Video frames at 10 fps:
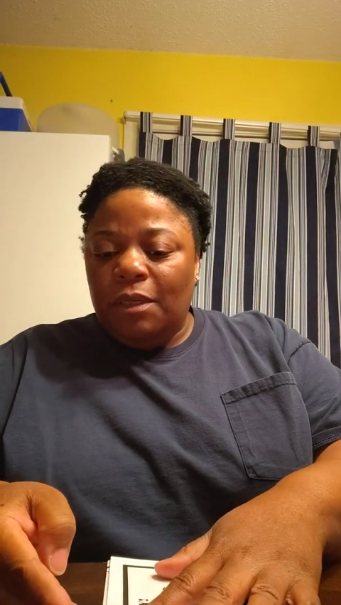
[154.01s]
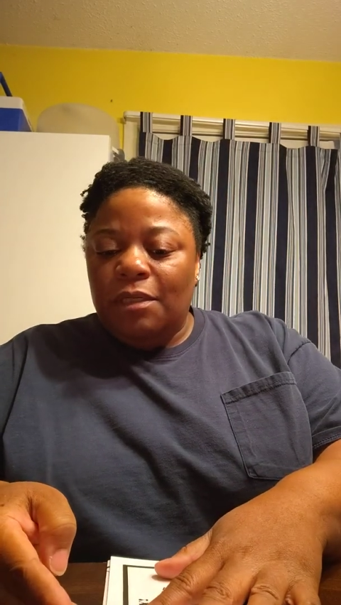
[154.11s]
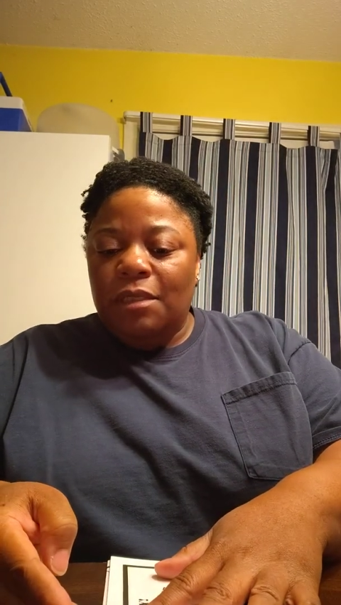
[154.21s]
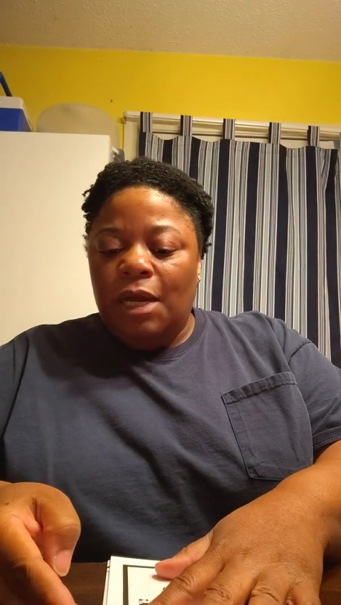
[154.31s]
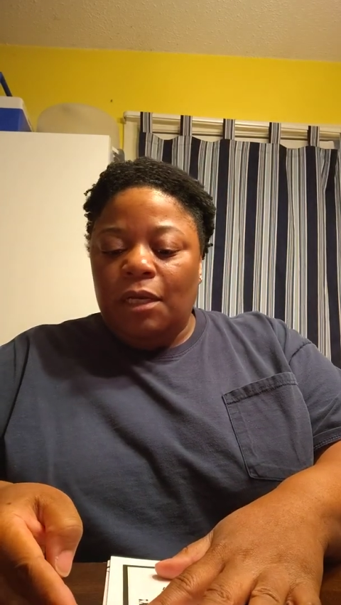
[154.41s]

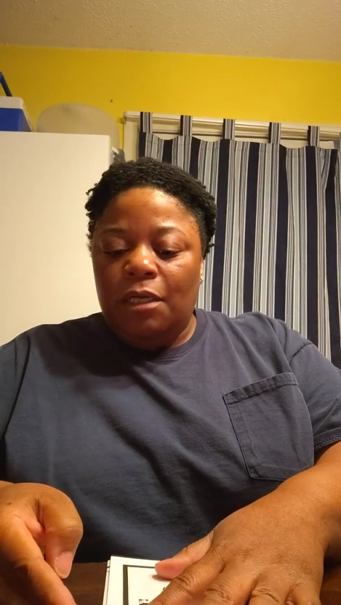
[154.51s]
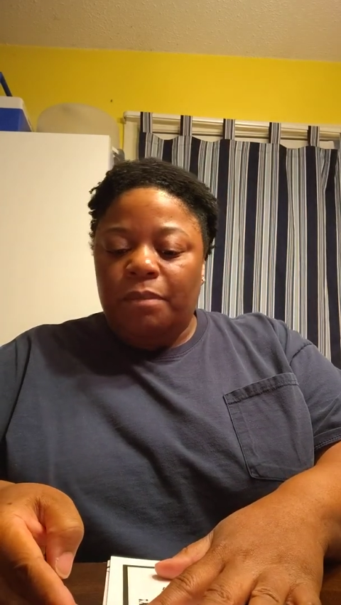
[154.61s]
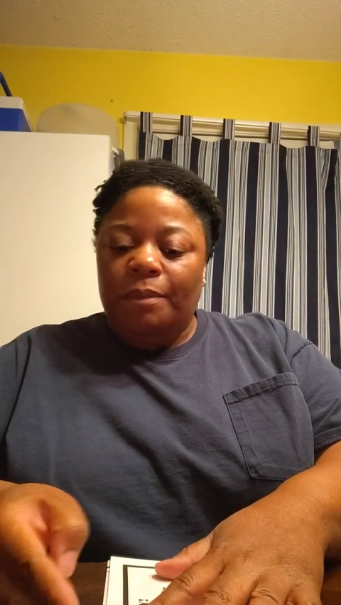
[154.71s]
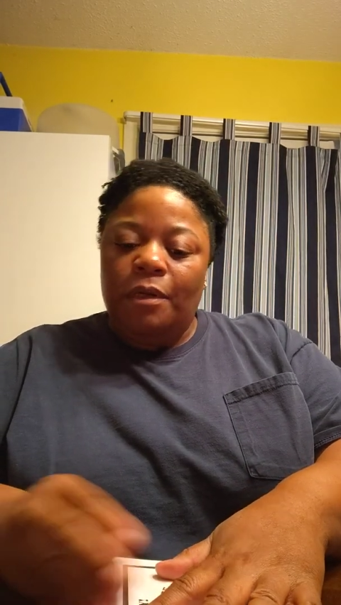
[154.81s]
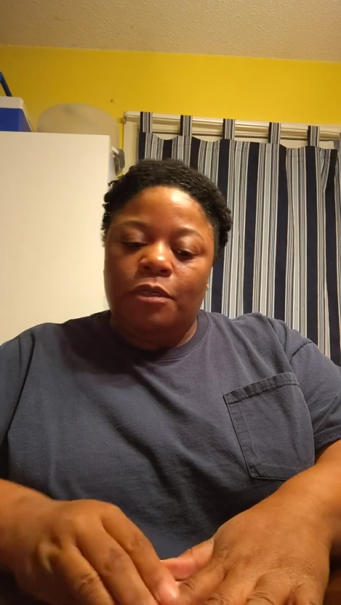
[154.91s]
It's not the
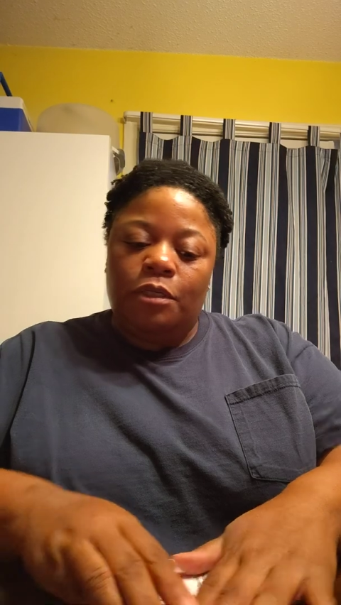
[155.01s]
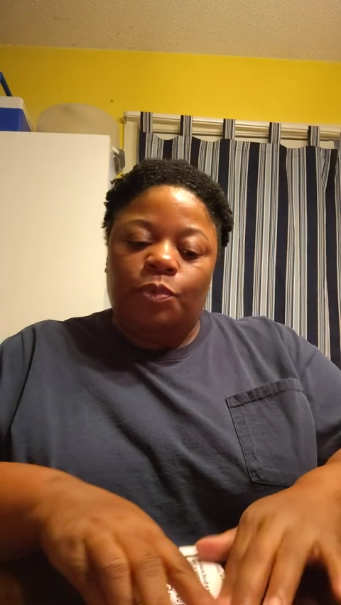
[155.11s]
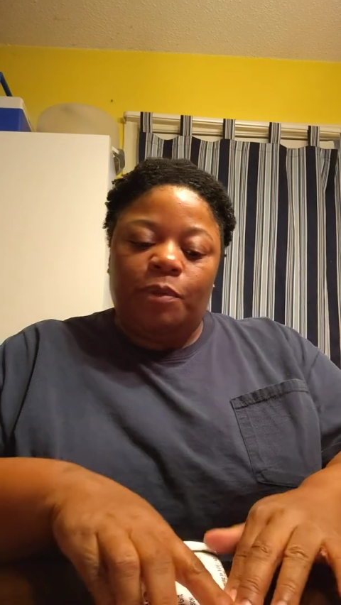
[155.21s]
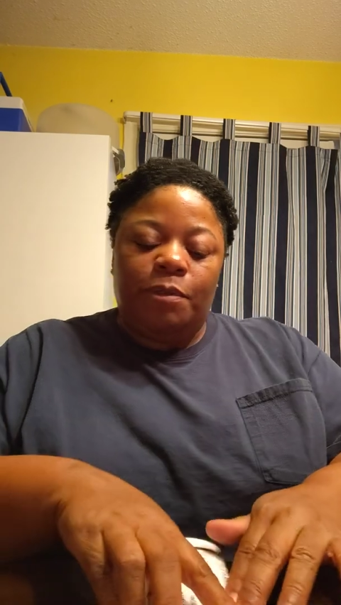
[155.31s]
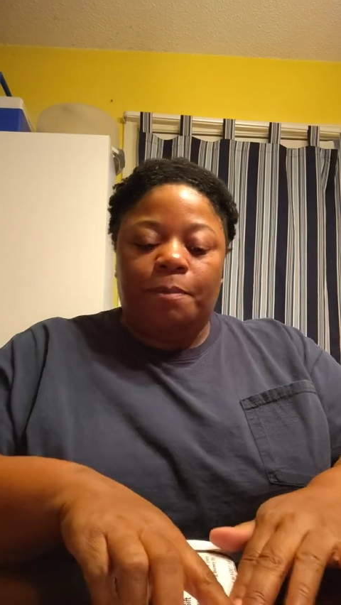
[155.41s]
sponsor's
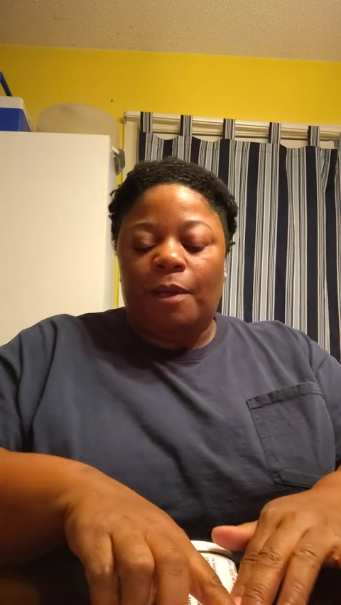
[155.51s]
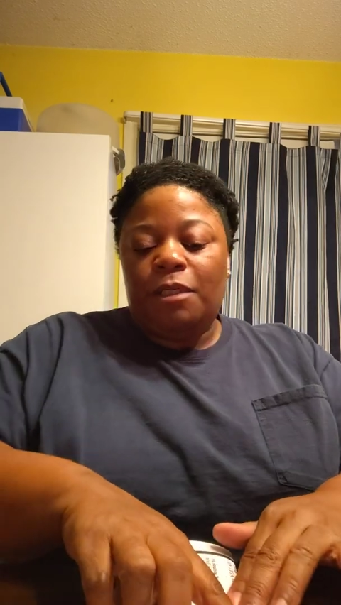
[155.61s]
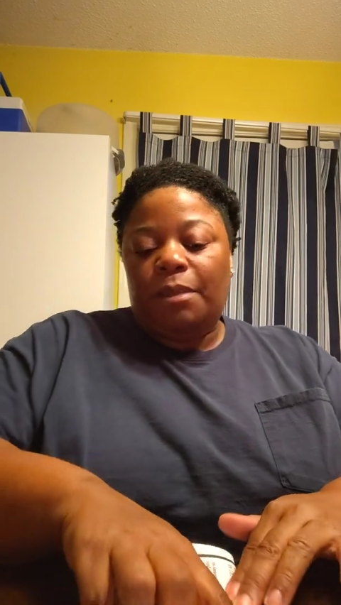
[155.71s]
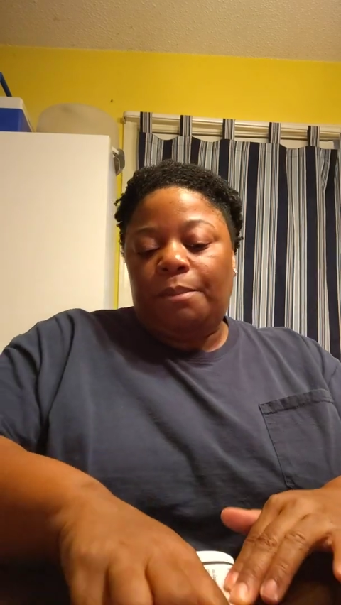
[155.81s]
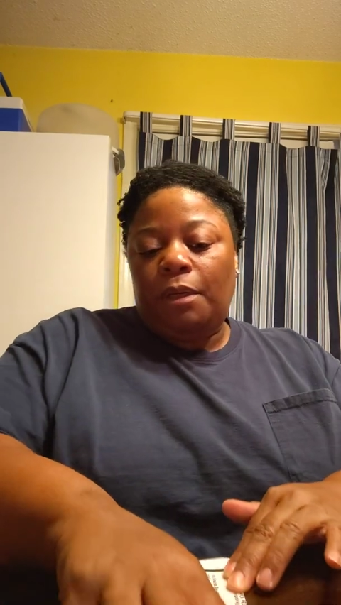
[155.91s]

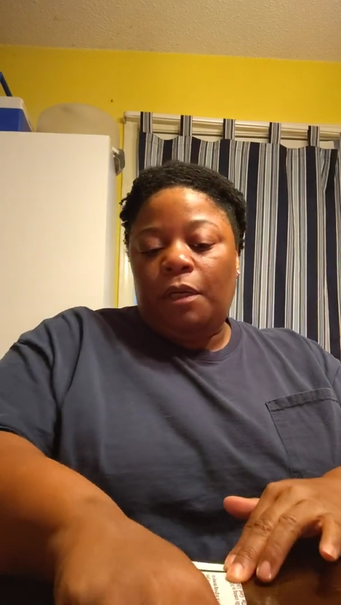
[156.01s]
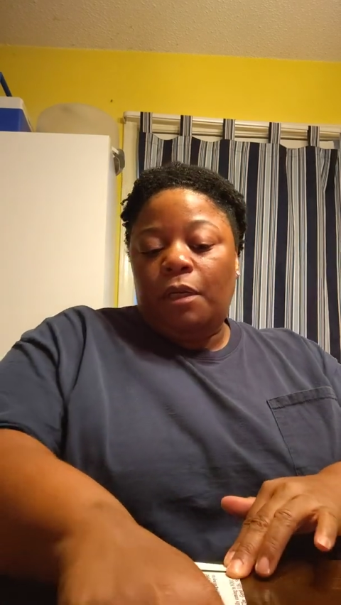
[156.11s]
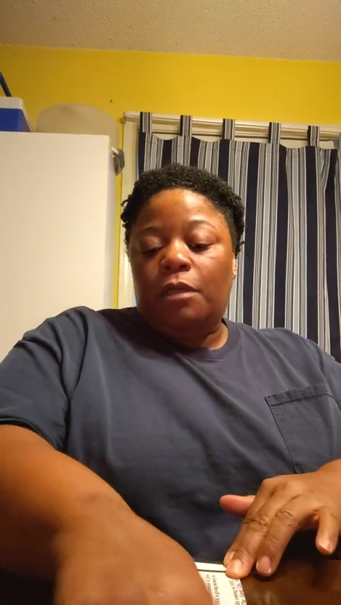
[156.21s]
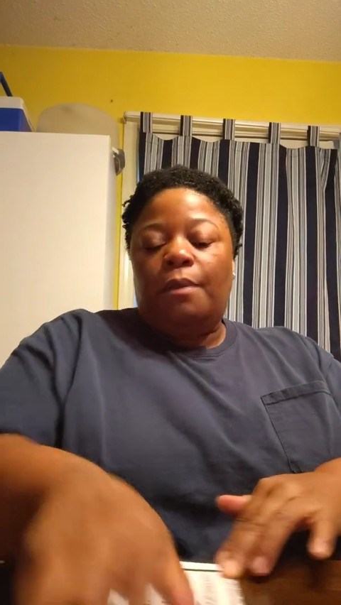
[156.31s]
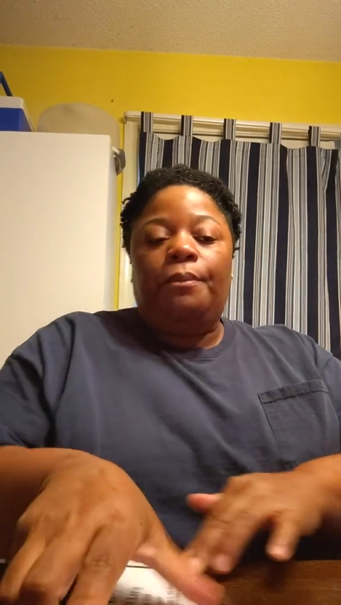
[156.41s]

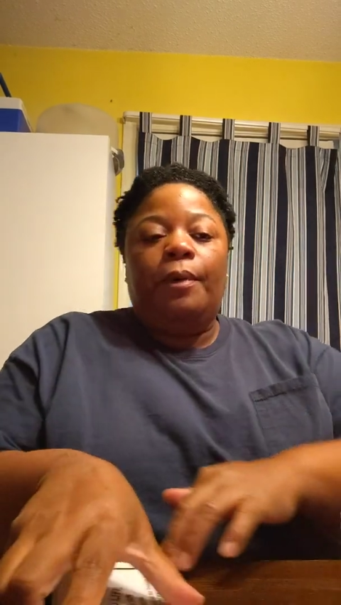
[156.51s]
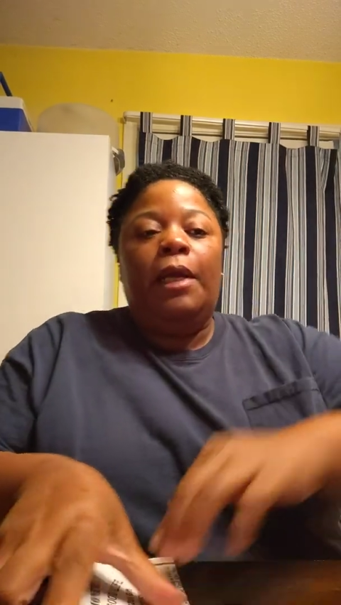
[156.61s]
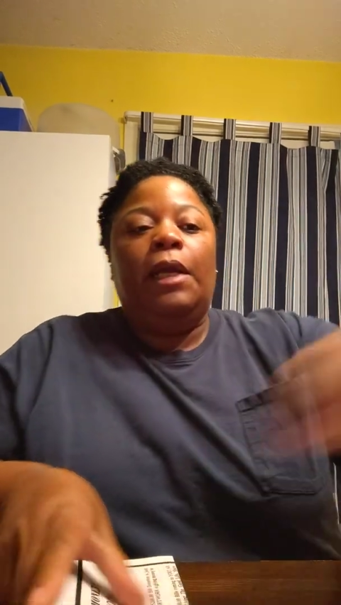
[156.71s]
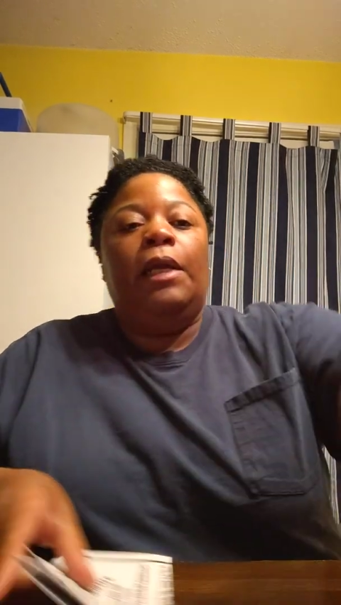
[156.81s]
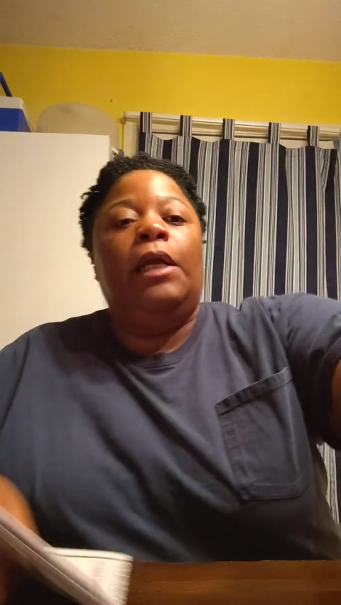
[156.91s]
responsibility to
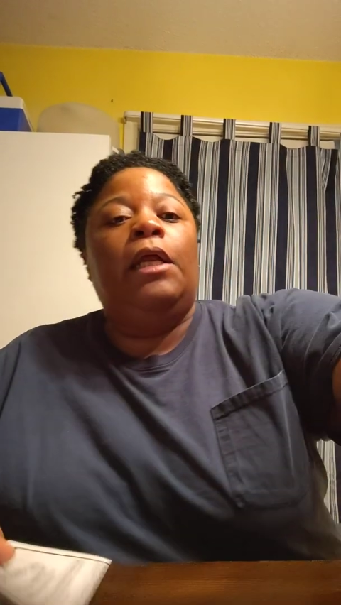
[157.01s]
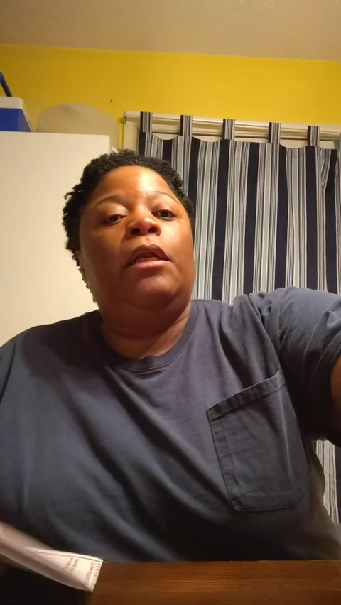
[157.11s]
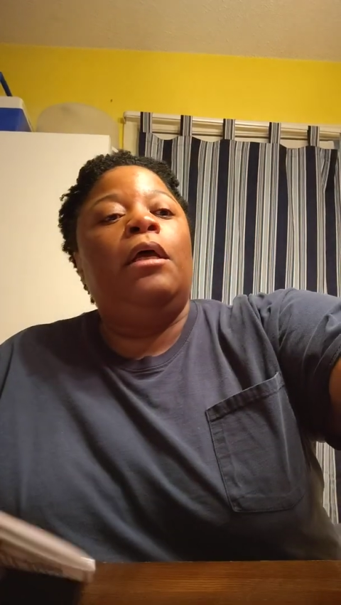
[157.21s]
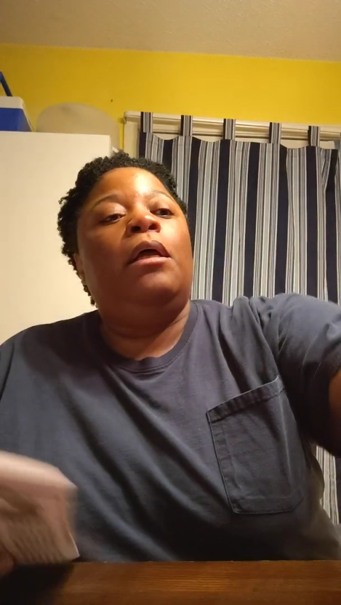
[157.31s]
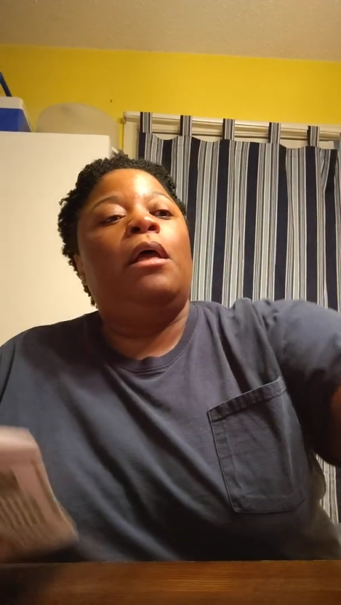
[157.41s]
bring in